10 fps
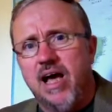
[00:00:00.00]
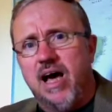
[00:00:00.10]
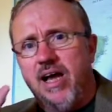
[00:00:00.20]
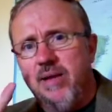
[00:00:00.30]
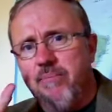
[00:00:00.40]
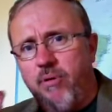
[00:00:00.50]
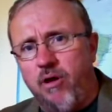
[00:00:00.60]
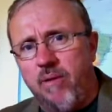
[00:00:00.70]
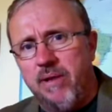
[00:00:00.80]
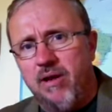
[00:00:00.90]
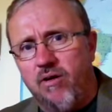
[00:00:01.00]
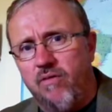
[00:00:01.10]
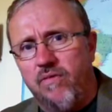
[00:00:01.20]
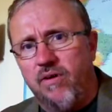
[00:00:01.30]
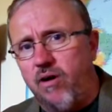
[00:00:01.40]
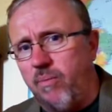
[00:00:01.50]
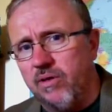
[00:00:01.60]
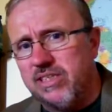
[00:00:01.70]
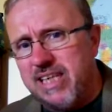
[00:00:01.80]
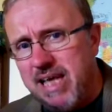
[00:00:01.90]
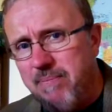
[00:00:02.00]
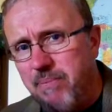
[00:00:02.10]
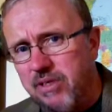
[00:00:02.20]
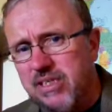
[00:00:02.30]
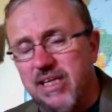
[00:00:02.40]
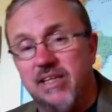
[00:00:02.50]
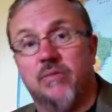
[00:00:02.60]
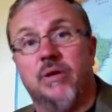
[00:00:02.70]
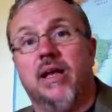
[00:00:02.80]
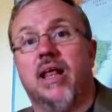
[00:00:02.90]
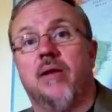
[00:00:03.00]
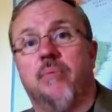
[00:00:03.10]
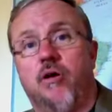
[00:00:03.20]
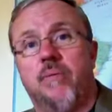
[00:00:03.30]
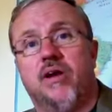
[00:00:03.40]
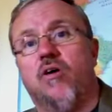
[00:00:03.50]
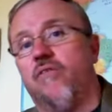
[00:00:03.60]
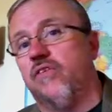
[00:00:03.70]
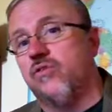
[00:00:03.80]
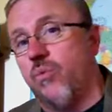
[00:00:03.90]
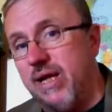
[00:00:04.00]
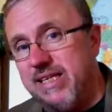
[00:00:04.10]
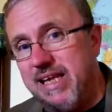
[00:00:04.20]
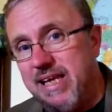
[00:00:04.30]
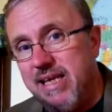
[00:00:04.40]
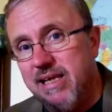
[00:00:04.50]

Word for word: unemployment over almost 10%, the real unemployment over 20.